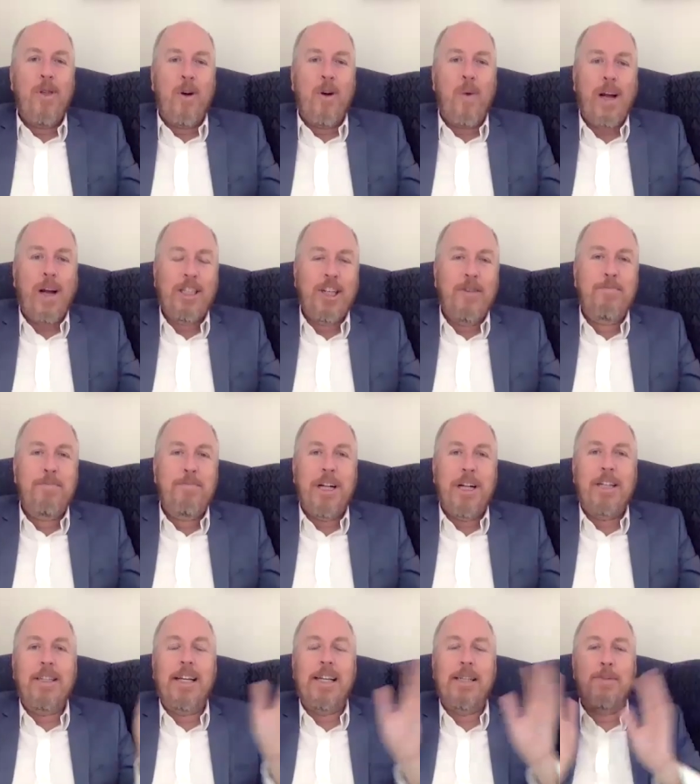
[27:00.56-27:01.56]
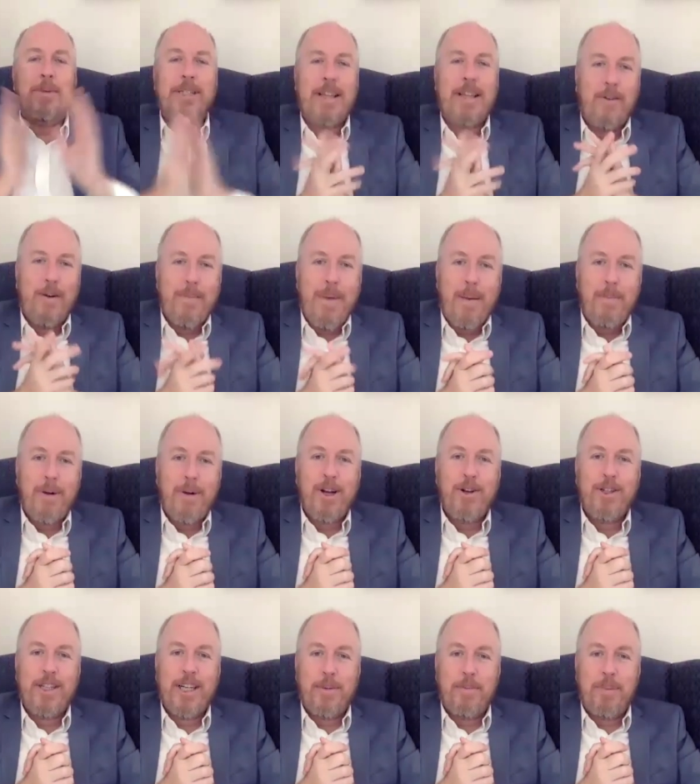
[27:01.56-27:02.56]
the question of buildings, because I remember
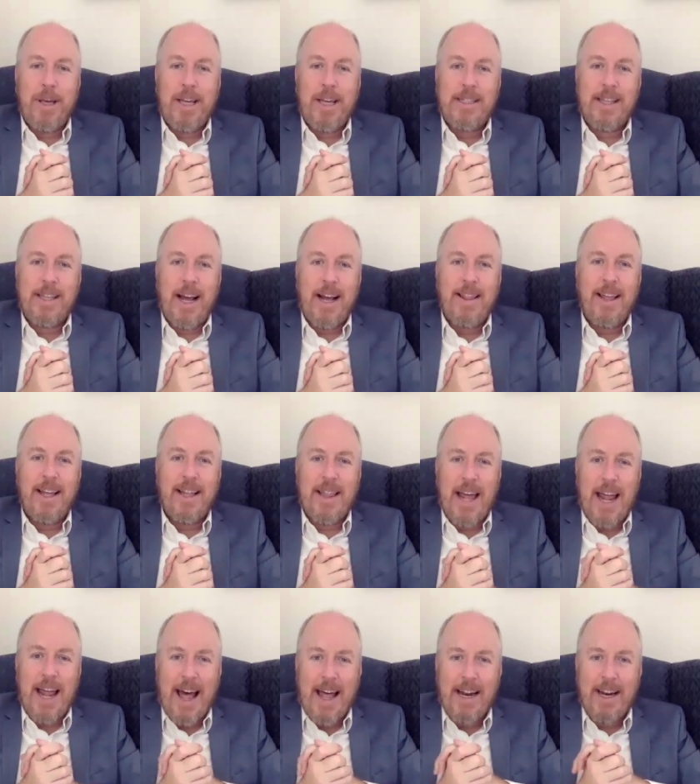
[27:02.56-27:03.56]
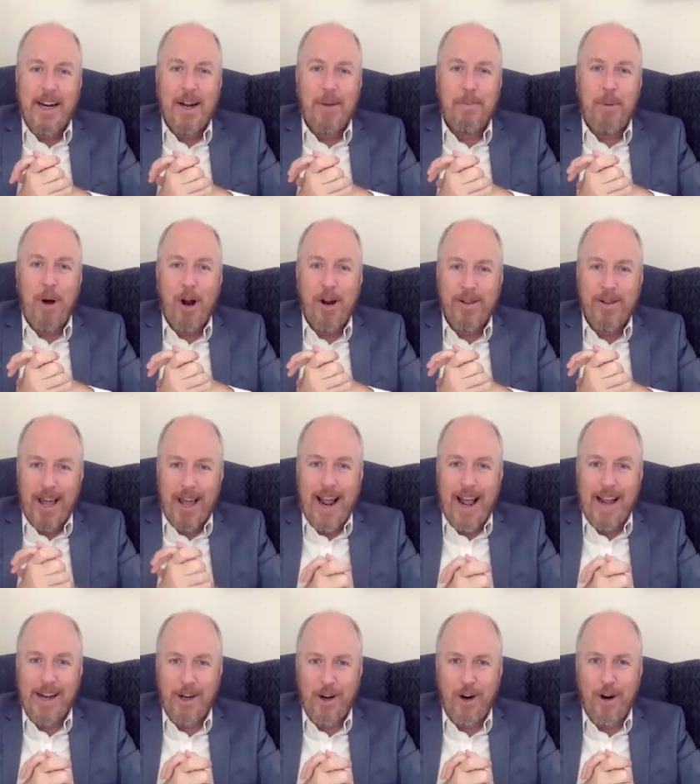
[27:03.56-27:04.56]
you did a piece I think that had an apart- that
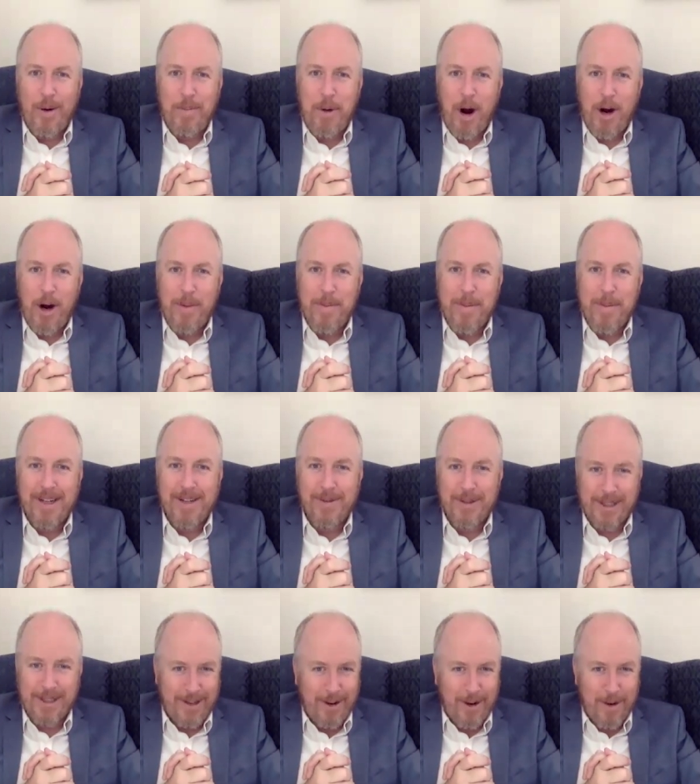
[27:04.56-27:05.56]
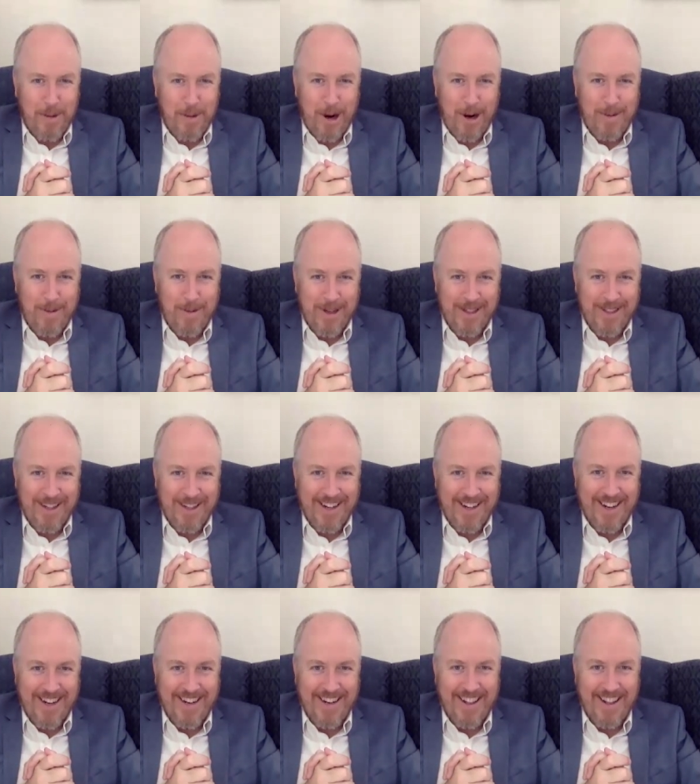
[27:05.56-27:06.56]
had your apartment. Was it your apartment? And
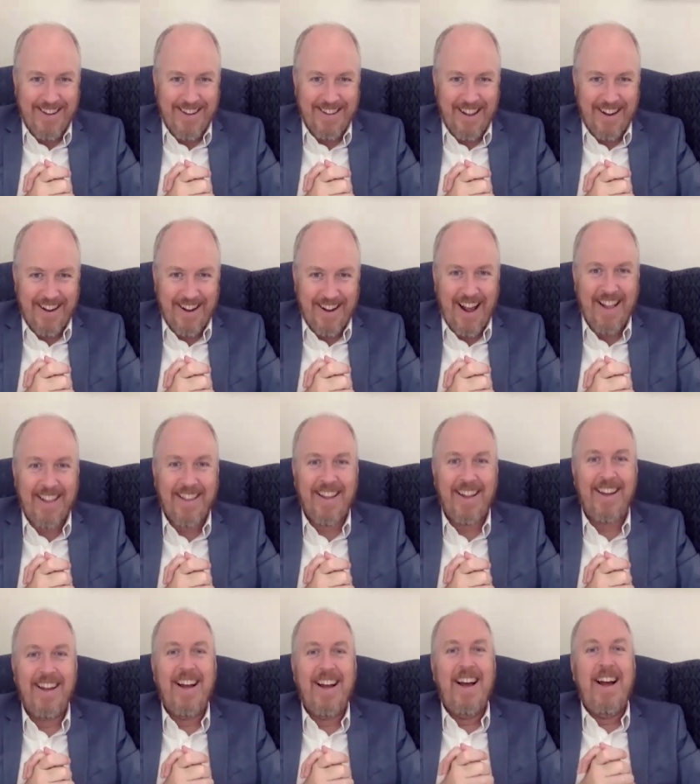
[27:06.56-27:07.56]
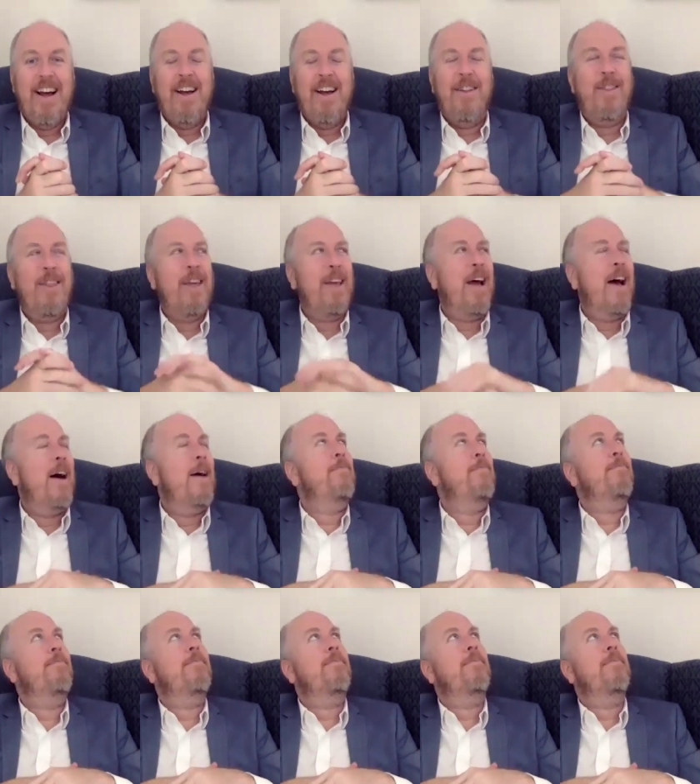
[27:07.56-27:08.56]
it the, that had the the yes.
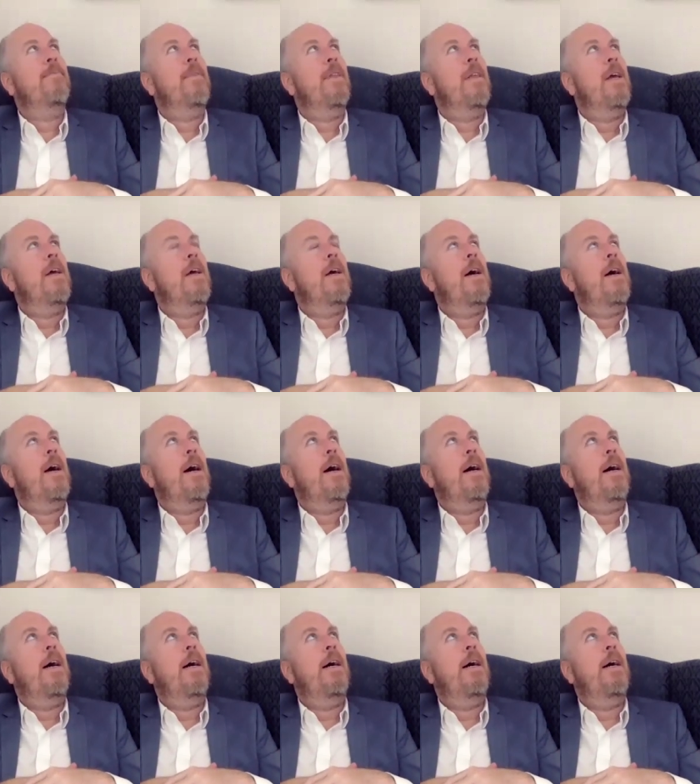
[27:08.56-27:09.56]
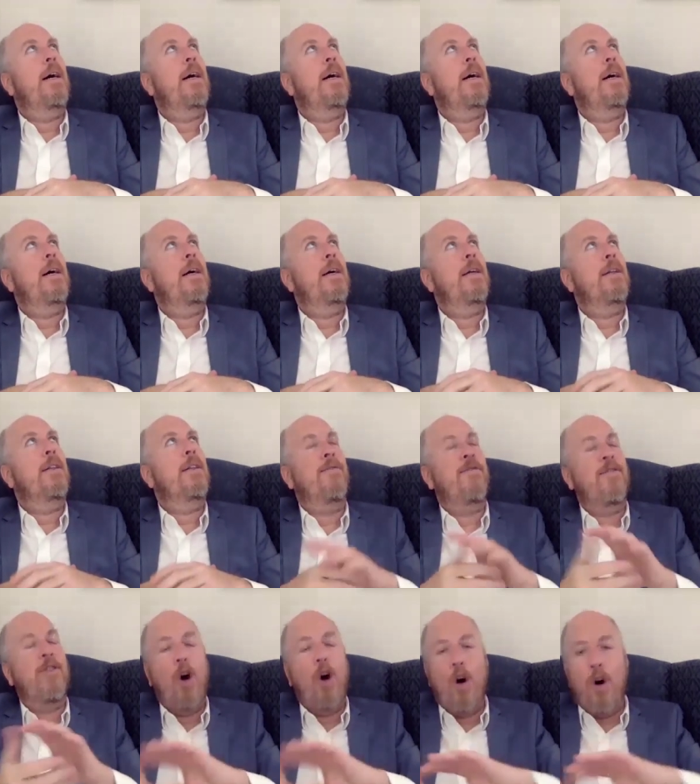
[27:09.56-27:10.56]
uh, uh, the
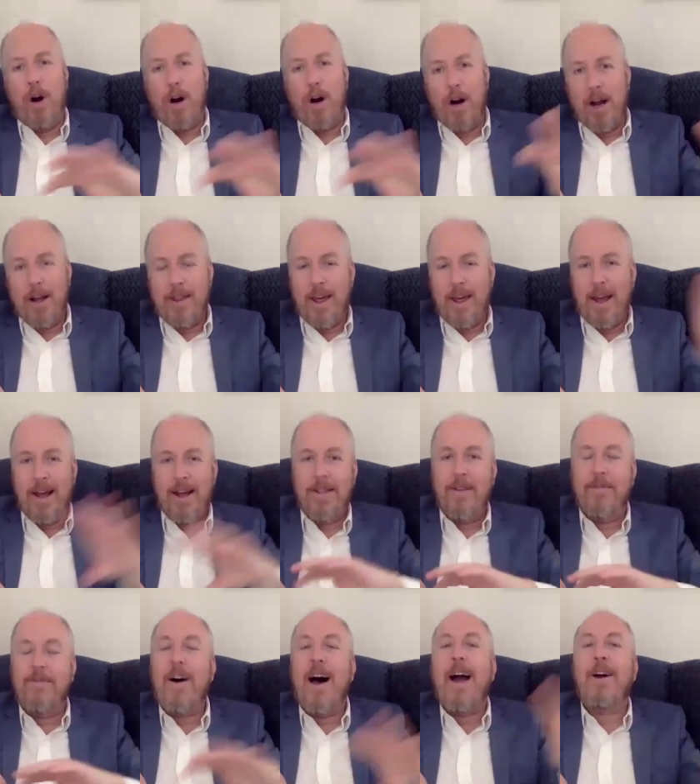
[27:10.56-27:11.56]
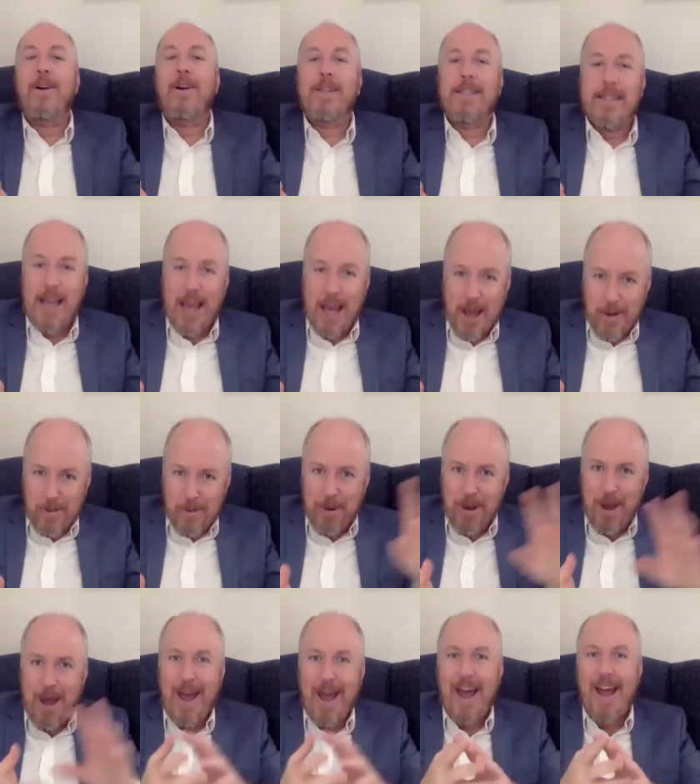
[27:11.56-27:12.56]
floor, the the fire escape,
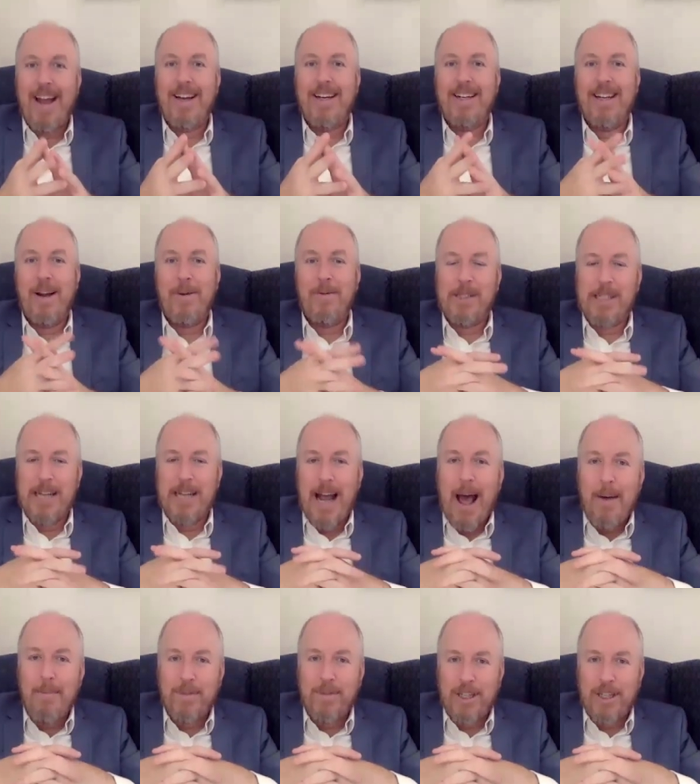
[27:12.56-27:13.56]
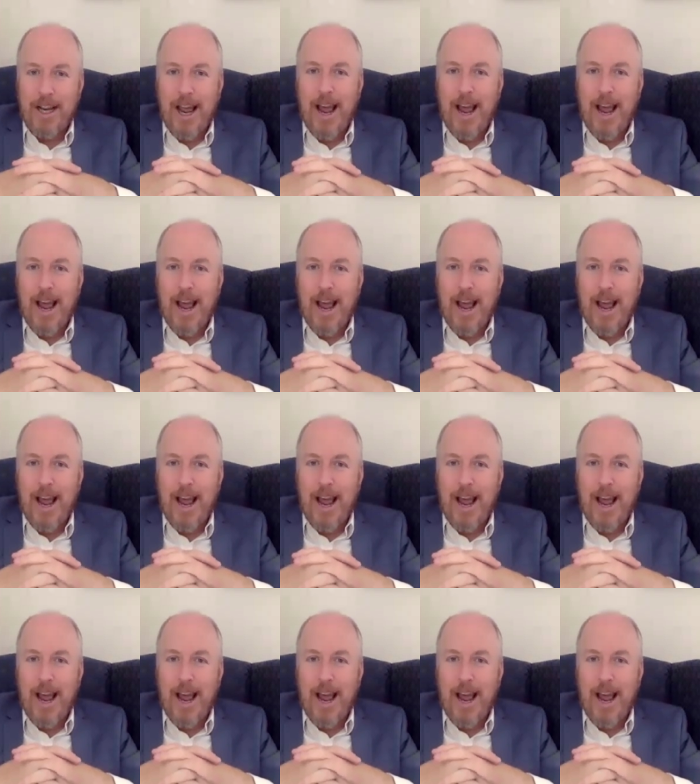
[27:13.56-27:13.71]
and yep, it was an empty, right